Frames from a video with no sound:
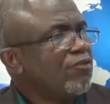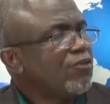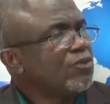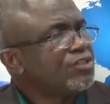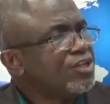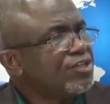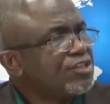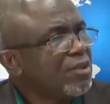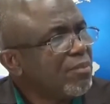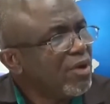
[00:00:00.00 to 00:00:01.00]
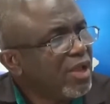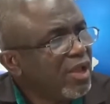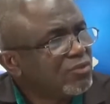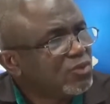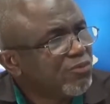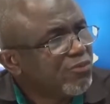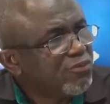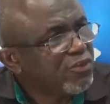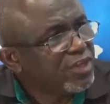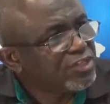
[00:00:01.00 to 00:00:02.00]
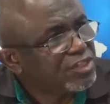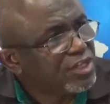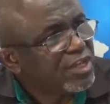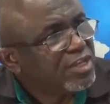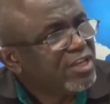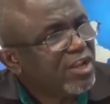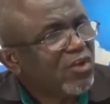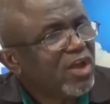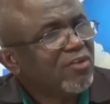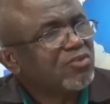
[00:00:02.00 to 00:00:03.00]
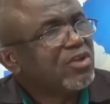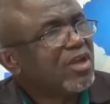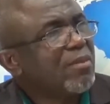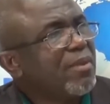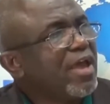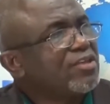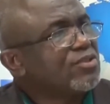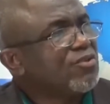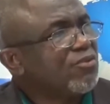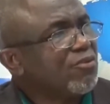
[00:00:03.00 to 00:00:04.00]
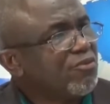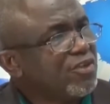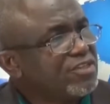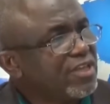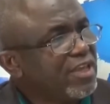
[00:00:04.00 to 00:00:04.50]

If you teach someone how to fish, they don't have to come ask you for fish